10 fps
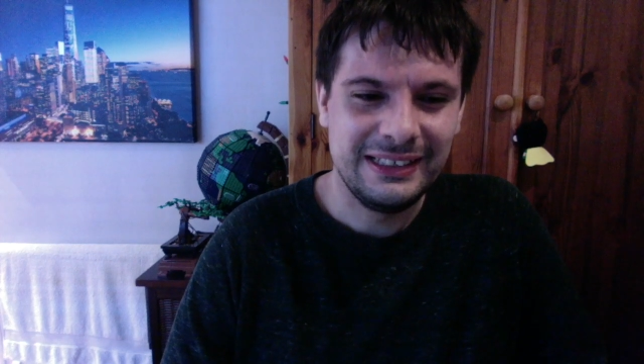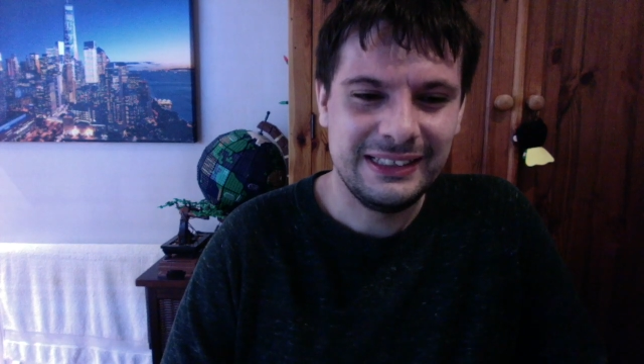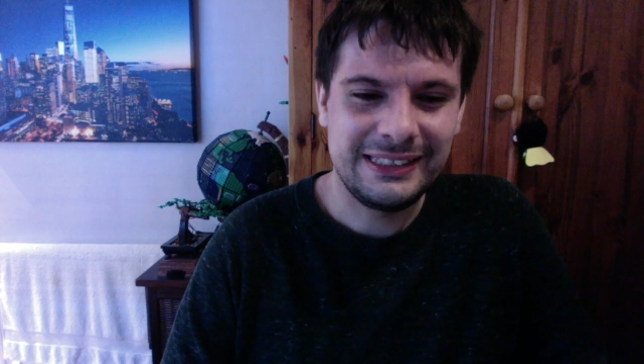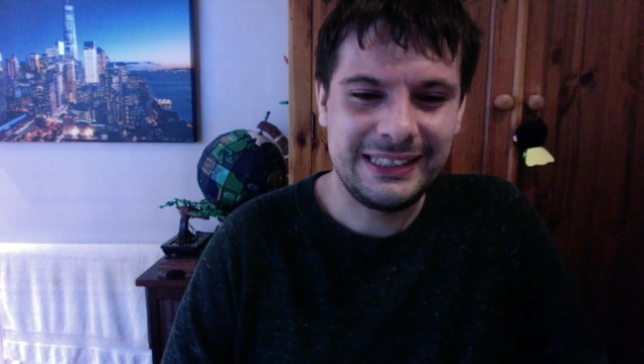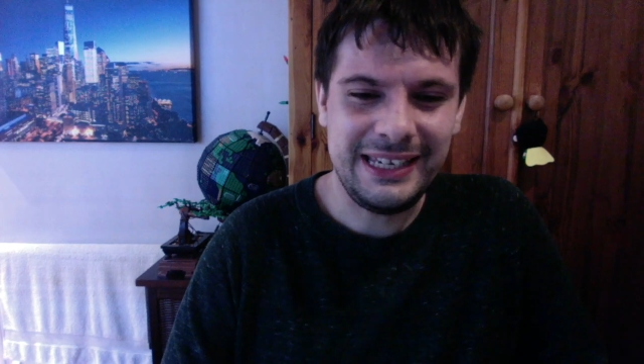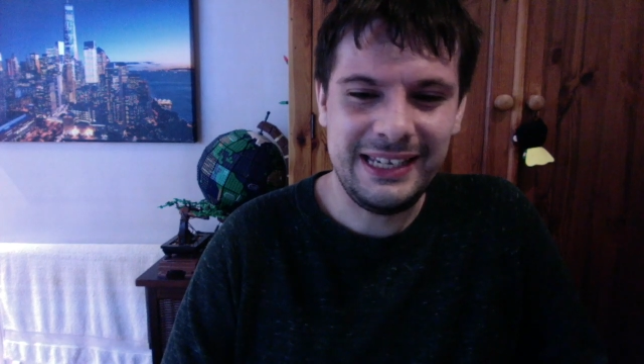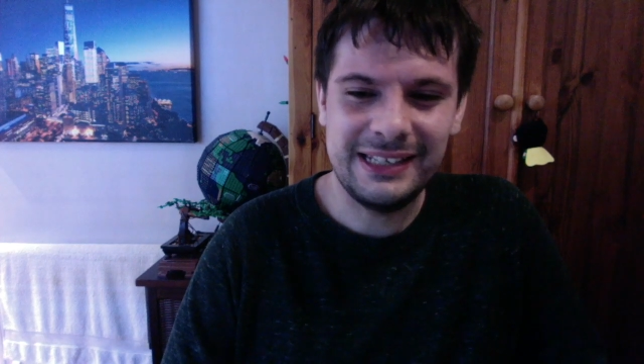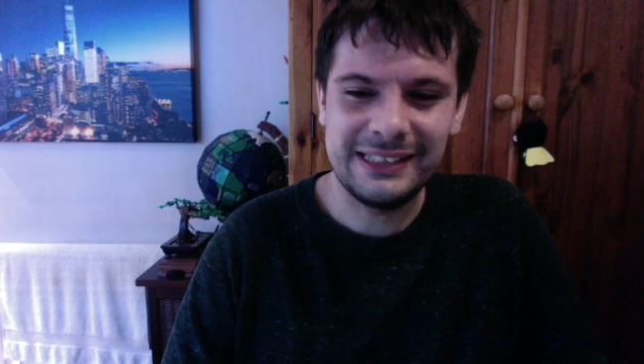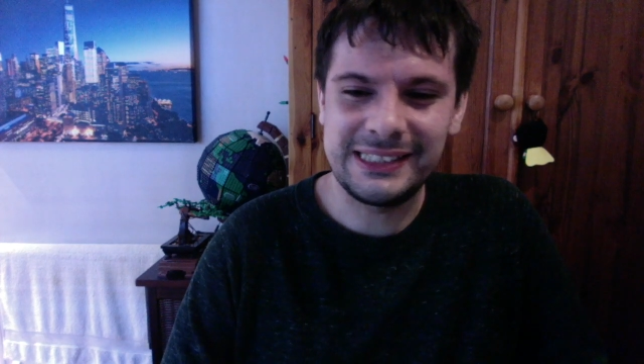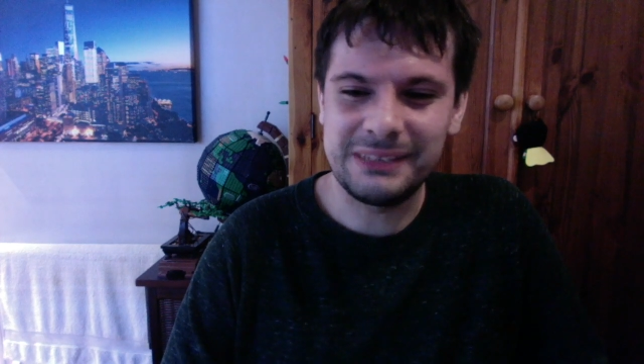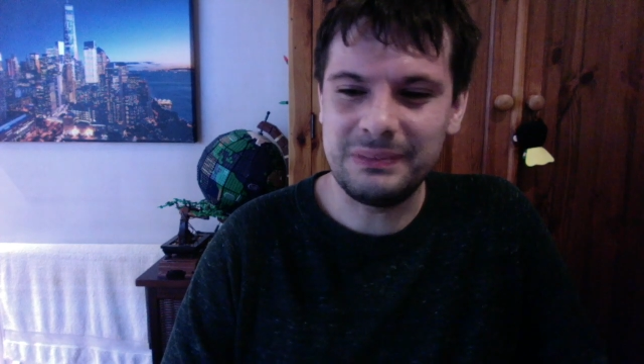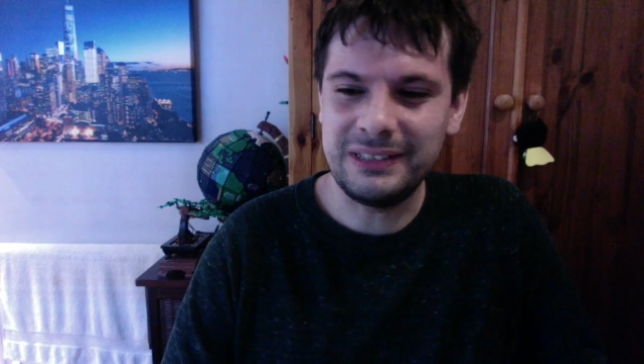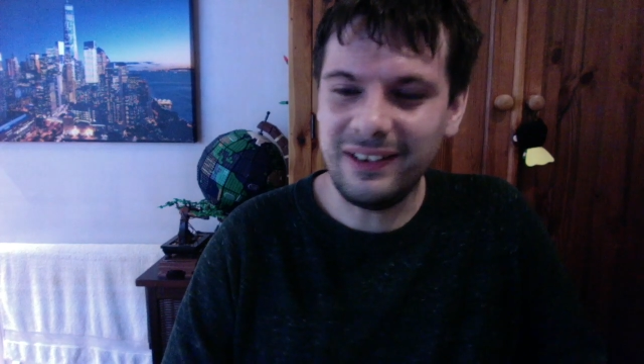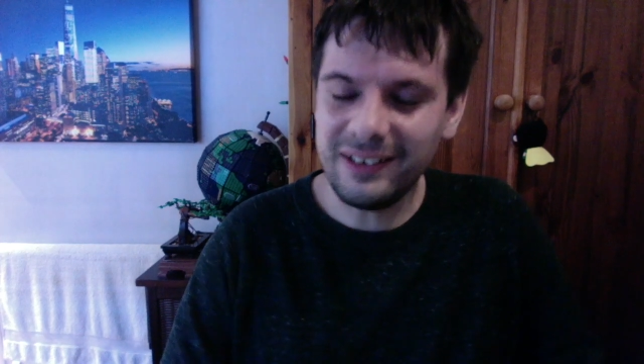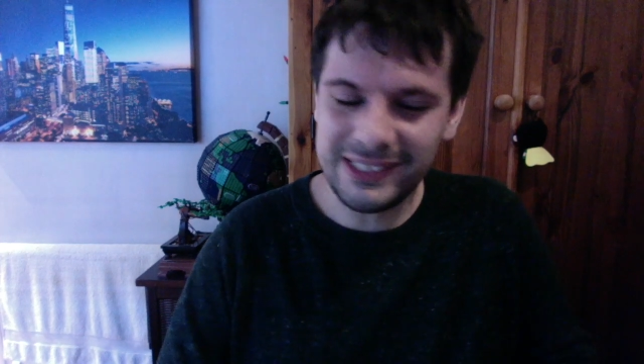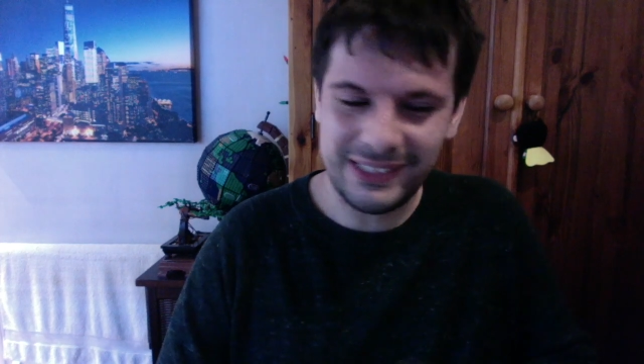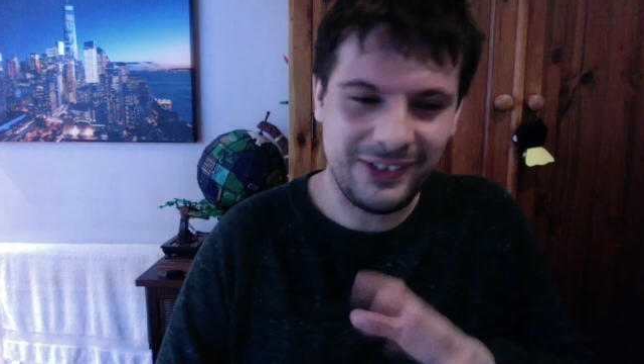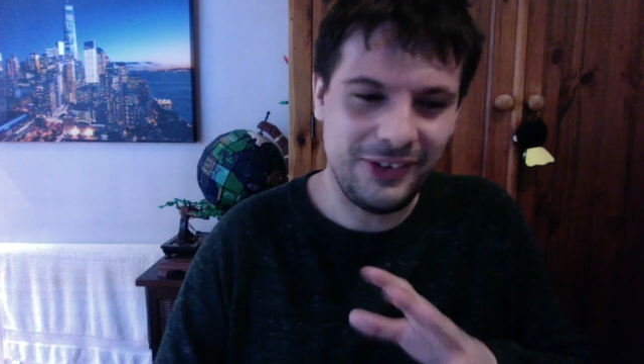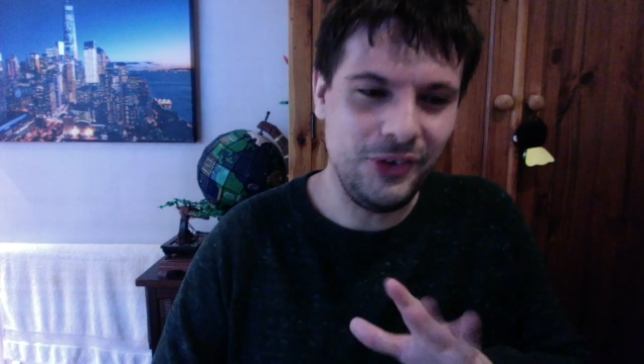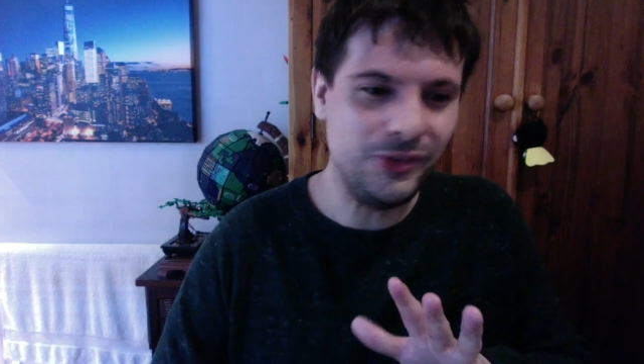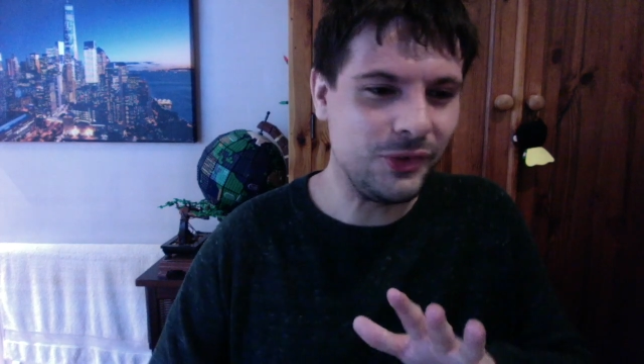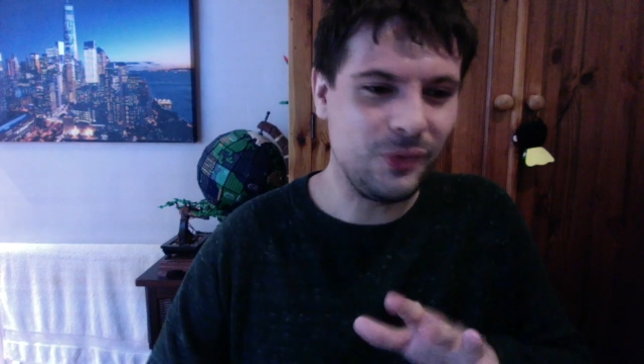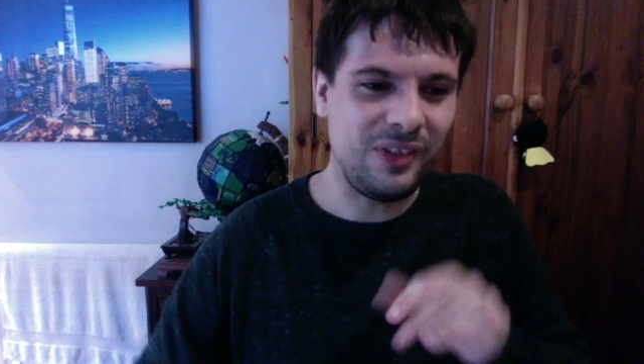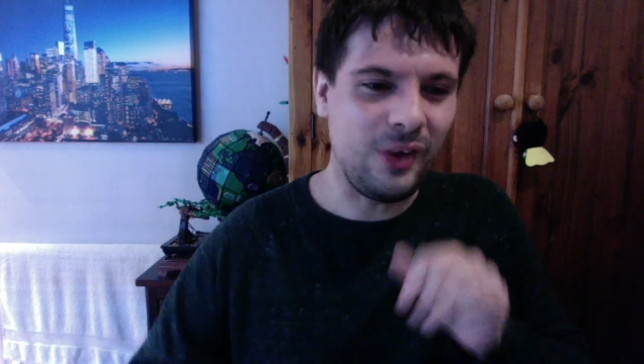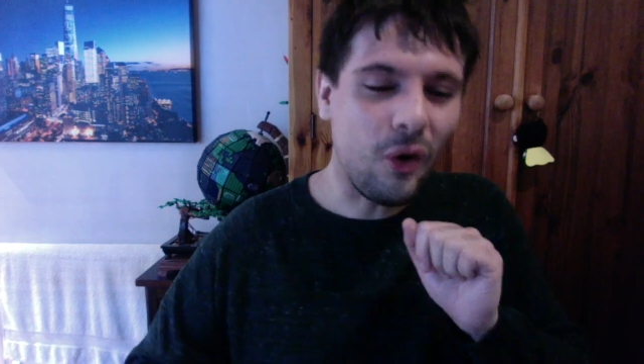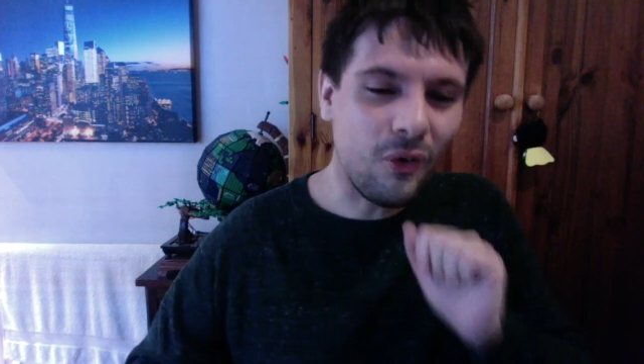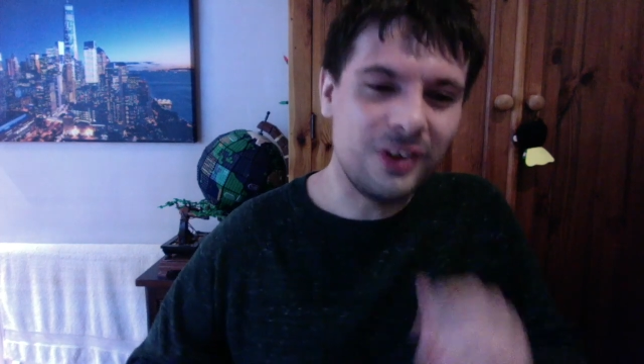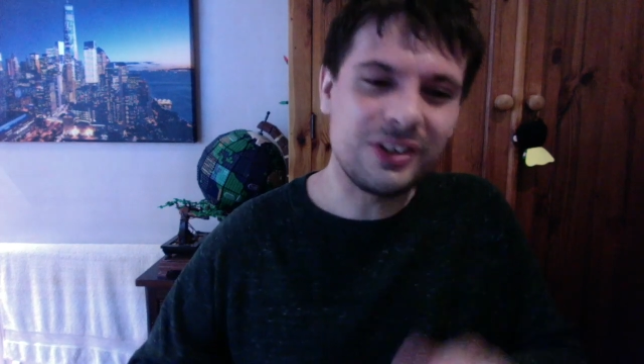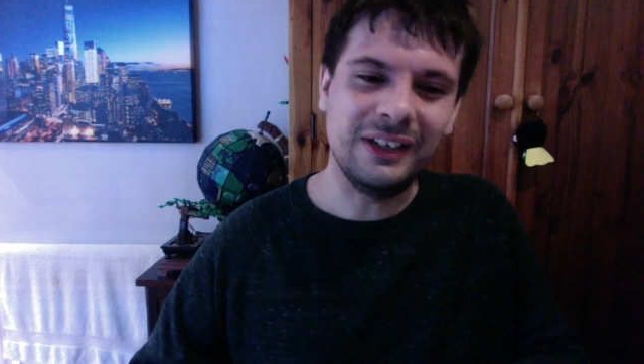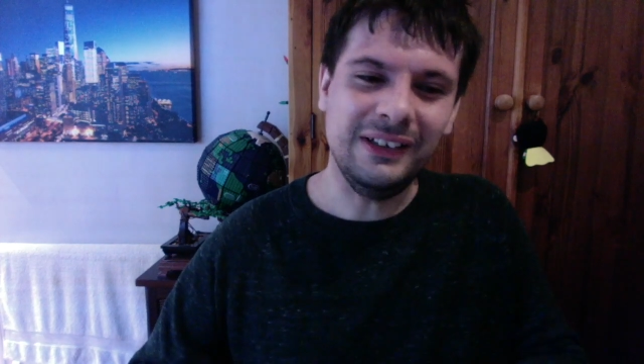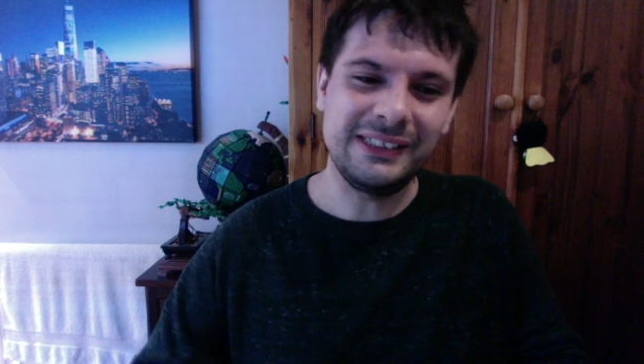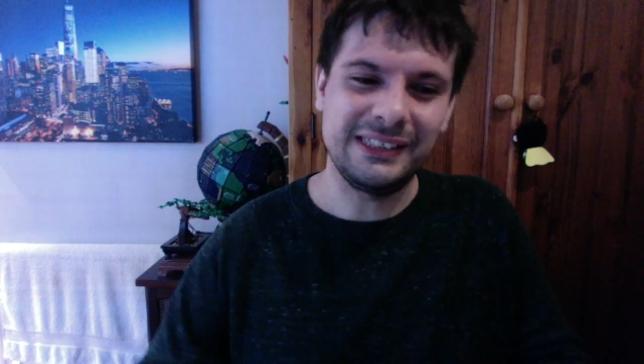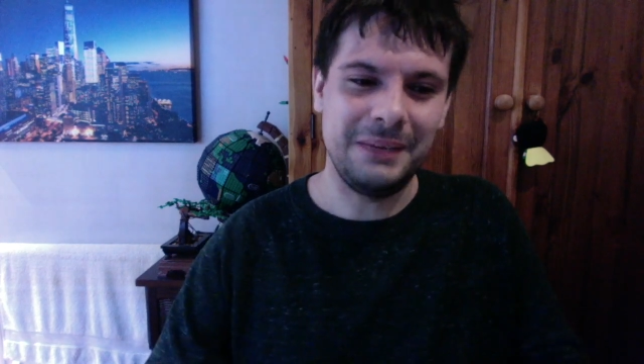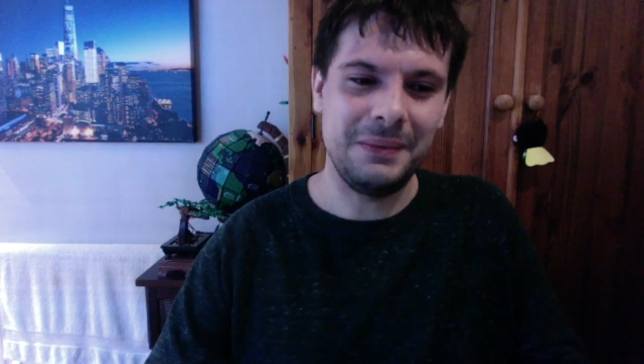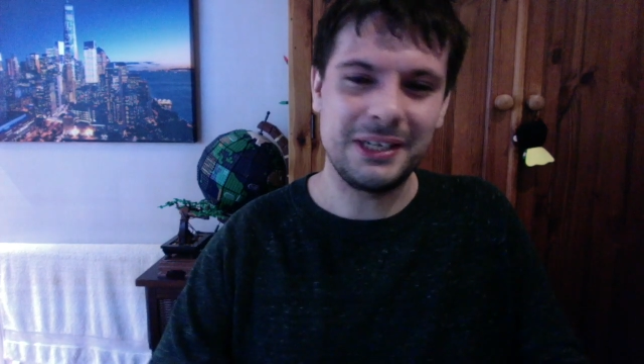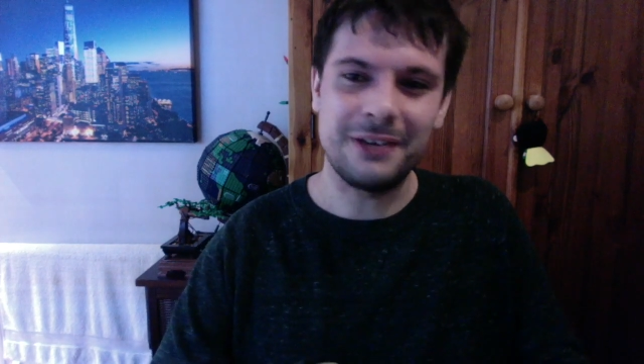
Seeing some dark side users with the orange lightsabers,